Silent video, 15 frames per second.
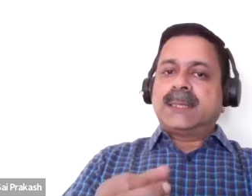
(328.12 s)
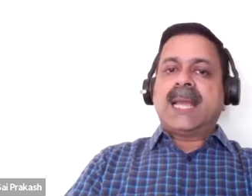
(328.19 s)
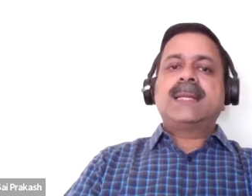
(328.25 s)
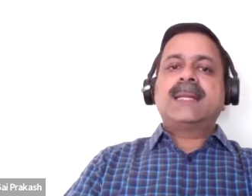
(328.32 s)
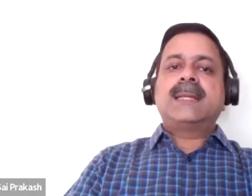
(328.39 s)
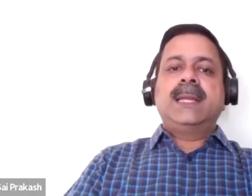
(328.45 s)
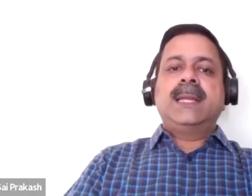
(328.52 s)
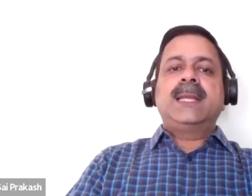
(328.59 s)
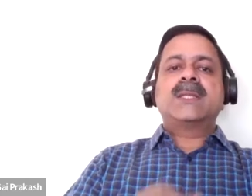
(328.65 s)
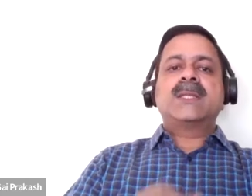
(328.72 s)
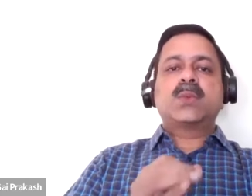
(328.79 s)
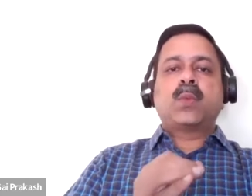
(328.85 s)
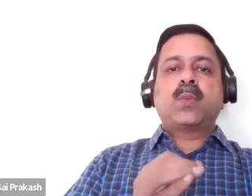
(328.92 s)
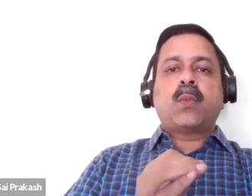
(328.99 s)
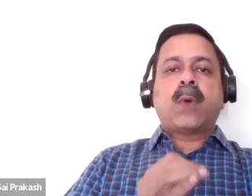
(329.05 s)
That
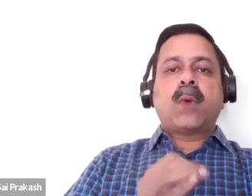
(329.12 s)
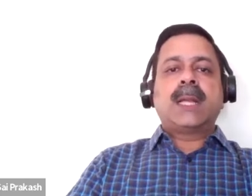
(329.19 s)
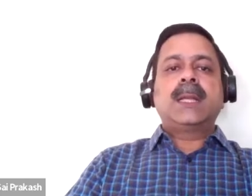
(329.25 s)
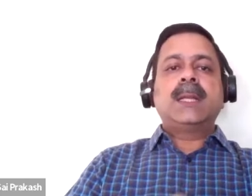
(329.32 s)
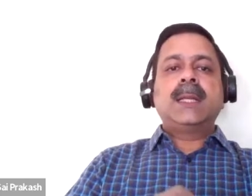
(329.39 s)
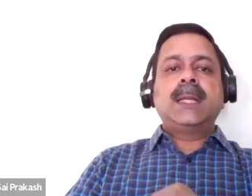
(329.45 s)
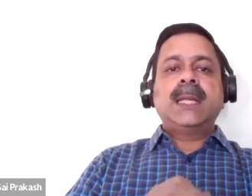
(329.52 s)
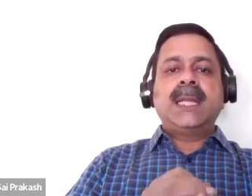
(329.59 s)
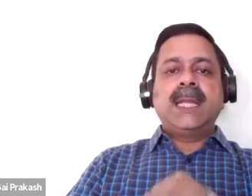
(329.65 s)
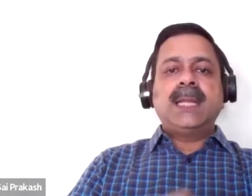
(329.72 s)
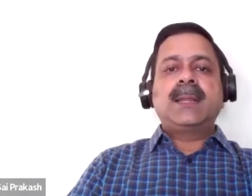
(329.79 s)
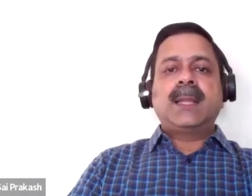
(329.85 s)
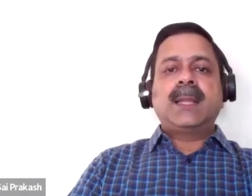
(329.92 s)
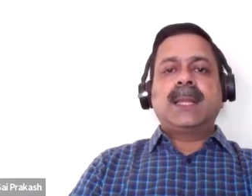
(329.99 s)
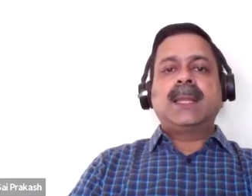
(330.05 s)
is one
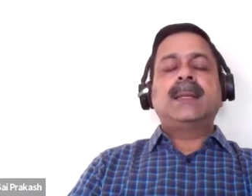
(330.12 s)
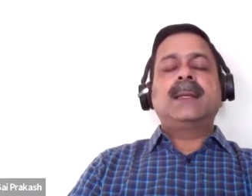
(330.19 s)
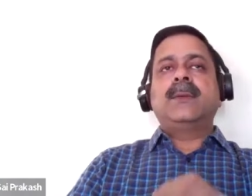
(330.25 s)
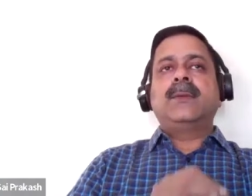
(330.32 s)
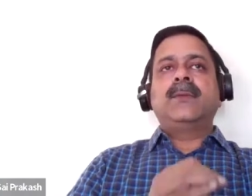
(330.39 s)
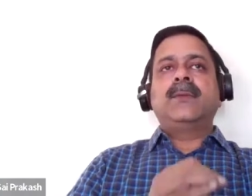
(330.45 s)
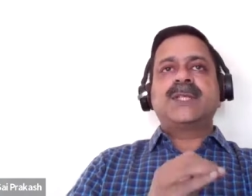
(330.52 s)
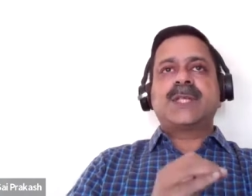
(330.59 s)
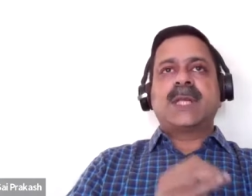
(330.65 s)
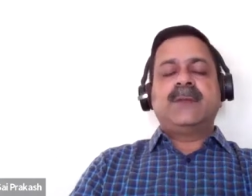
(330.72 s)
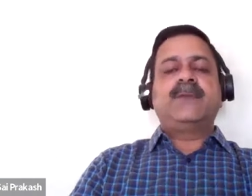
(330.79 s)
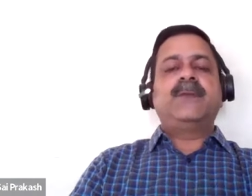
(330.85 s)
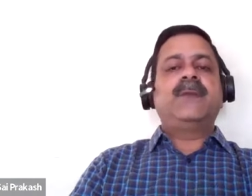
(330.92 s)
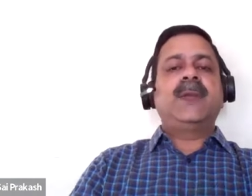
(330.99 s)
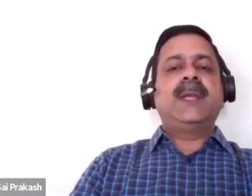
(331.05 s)
key thing which
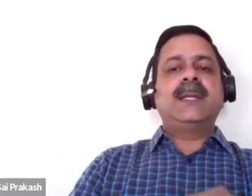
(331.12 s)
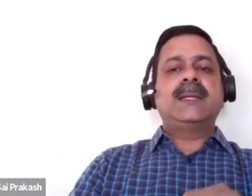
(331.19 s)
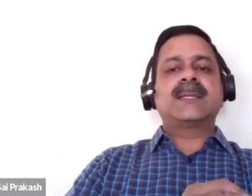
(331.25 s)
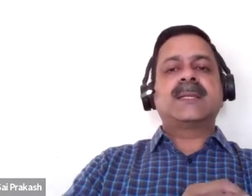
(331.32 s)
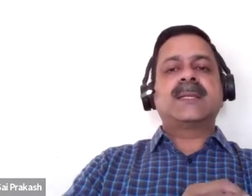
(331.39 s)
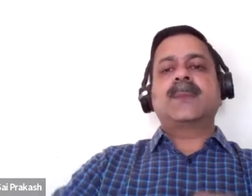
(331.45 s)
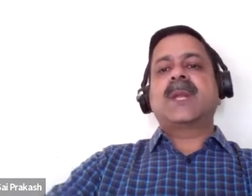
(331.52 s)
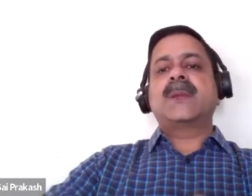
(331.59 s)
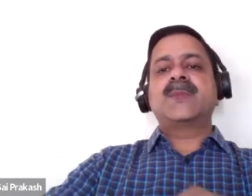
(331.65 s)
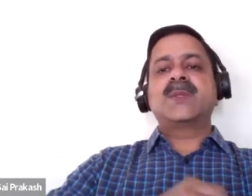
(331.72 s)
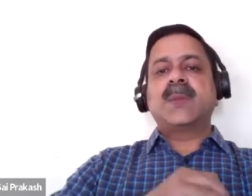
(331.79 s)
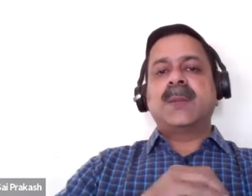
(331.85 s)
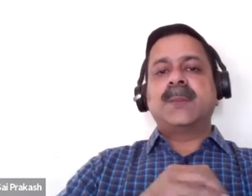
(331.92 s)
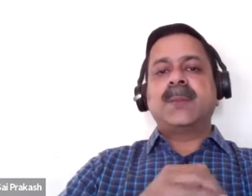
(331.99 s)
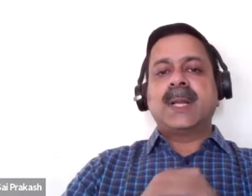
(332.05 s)
I feel
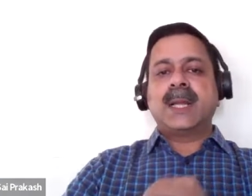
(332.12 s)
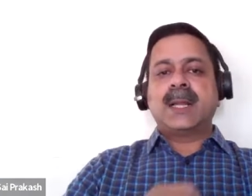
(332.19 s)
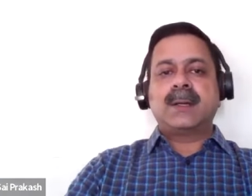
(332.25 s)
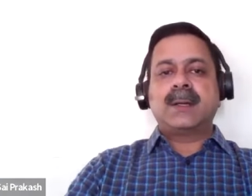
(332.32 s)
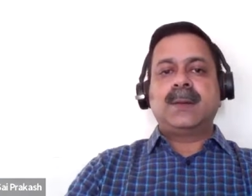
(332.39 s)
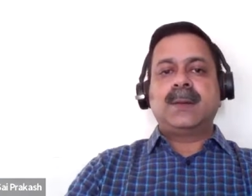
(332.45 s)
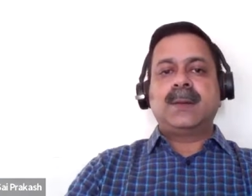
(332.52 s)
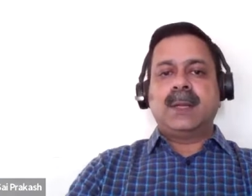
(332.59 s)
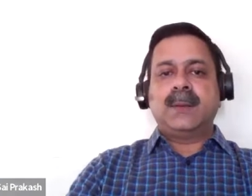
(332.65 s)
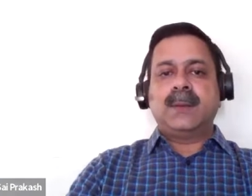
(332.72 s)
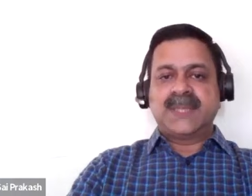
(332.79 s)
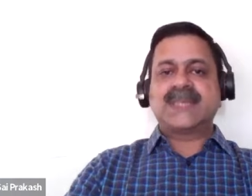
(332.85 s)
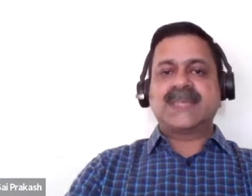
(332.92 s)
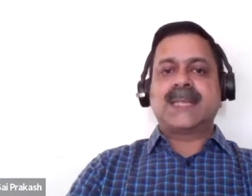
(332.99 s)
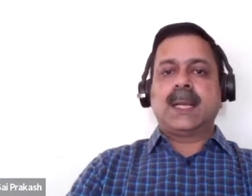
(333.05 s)
sometimes people are uh,
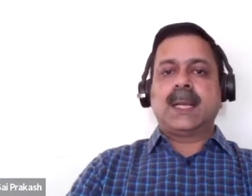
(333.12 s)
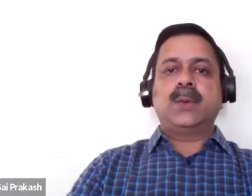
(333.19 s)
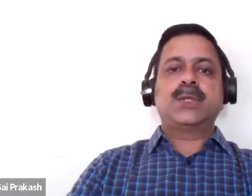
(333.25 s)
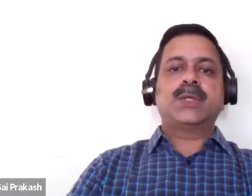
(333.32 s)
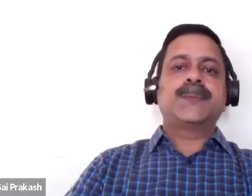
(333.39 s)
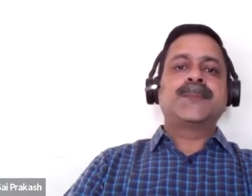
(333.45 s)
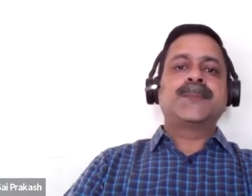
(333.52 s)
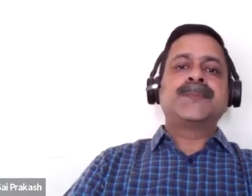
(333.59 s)
missing out.